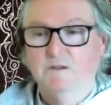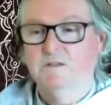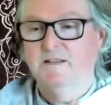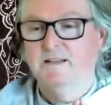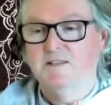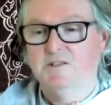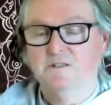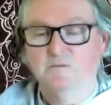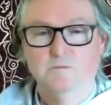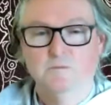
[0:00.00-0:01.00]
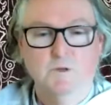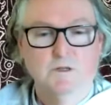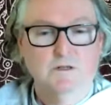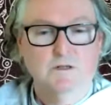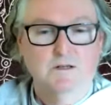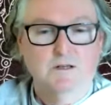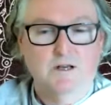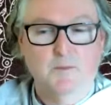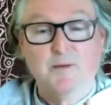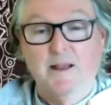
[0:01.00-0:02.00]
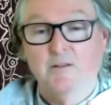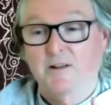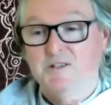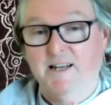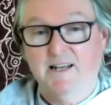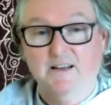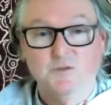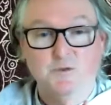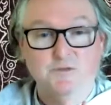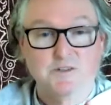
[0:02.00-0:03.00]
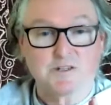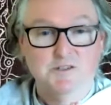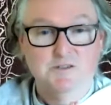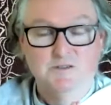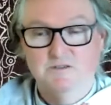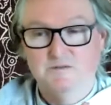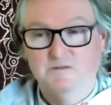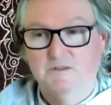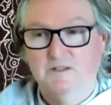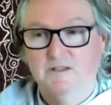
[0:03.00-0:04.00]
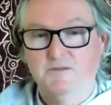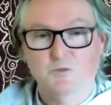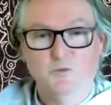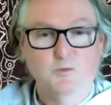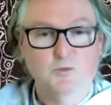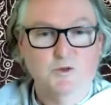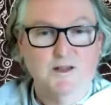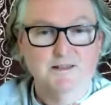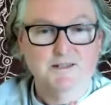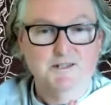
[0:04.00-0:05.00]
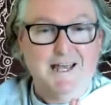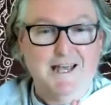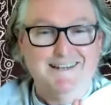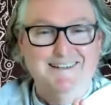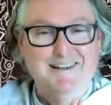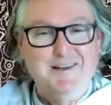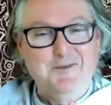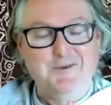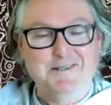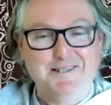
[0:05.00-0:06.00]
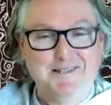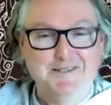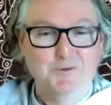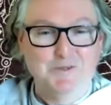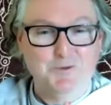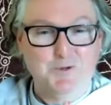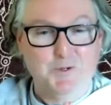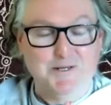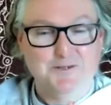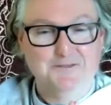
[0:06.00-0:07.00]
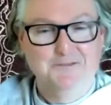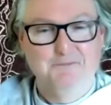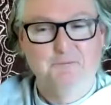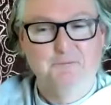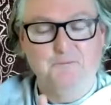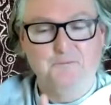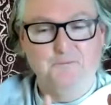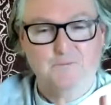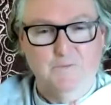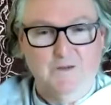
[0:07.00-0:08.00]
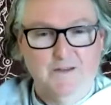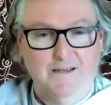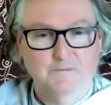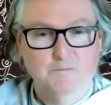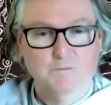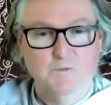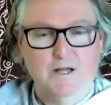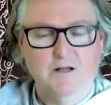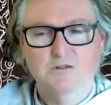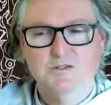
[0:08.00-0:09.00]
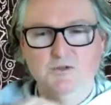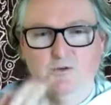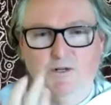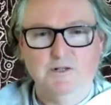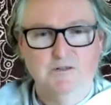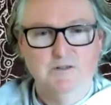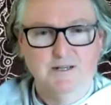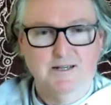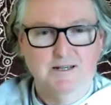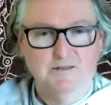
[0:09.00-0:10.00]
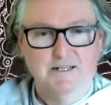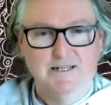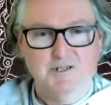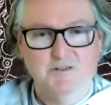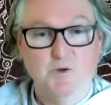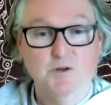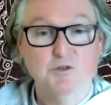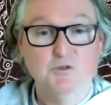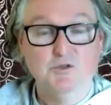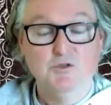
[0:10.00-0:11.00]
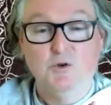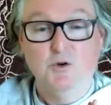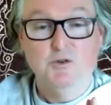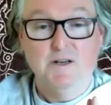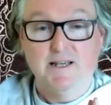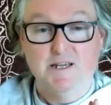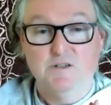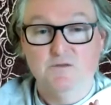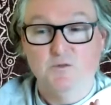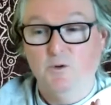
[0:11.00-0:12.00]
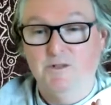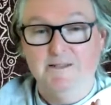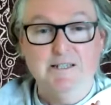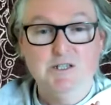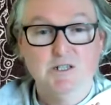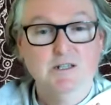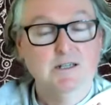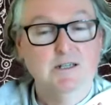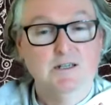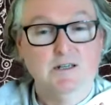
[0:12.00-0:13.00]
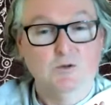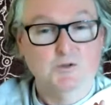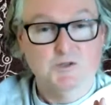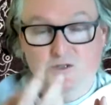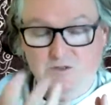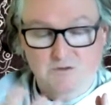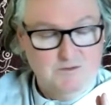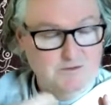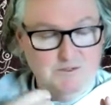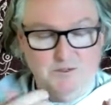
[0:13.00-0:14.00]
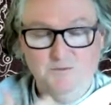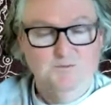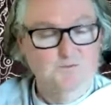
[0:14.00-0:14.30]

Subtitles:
dedication. I'm happy to hang around and chat after we finish, if you're more likely to chat once the recording's off. Okay, I'll just do a quick dedication of mine. You can do your own dedication for your own lineage, or just, you know,